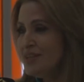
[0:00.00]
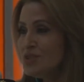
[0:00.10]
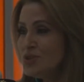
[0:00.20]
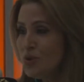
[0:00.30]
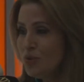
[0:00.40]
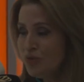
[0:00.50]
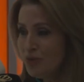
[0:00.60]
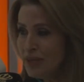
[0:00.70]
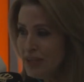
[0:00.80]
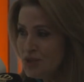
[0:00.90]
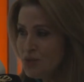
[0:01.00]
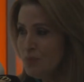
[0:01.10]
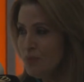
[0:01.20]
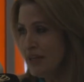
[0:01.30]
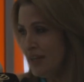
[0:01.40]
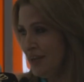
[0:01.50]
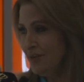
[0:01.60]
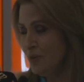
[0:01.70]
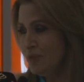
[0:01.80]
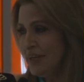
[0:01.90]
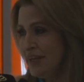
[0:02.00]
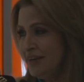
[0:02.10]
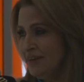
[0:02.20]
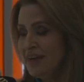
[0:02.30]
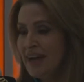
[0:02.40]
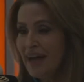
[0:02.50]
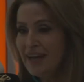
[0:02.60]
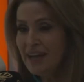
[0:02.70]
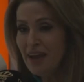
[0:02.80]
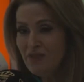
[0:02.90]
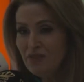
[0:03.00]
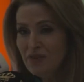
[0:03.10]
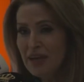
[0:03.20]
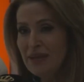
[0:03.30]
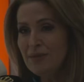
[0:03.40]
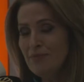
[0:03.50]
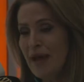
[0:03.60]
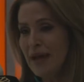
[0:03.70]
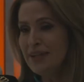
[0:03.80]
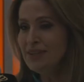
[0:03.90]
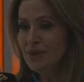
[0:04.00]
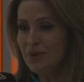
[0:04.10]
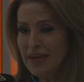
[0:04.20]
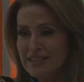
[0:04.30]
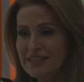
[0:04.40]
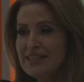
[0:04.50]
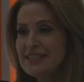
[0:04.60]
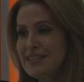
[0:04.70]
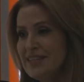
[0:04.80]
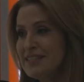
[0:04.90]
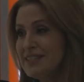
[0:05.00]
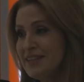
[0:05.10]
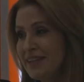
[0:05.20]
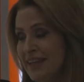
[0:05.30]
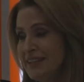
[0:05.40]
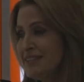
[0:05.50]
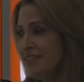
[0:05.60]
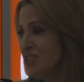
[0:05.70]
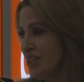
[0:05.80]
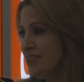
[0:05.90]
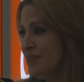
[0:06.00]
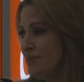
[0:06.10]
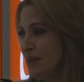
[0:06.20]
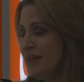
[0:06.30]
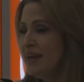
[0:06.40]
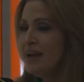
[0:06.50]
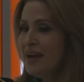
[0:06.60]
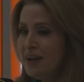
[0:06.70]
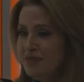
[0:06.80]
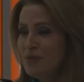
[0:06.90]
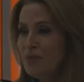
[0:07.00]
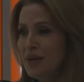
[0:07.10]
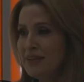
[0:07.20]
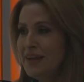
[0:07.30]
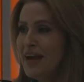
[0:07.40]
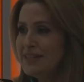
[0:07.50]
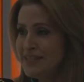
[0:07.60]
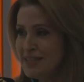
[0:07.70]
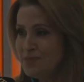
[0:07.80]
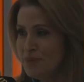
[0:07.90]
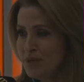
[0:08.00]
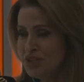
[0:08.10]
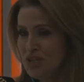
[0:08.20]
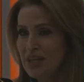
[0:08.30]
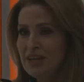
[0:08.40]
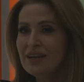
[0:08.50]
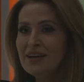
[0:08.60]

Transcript: So for each woman here, and every man, Your Excellencies, and ladies and gentlemen, everyone has a special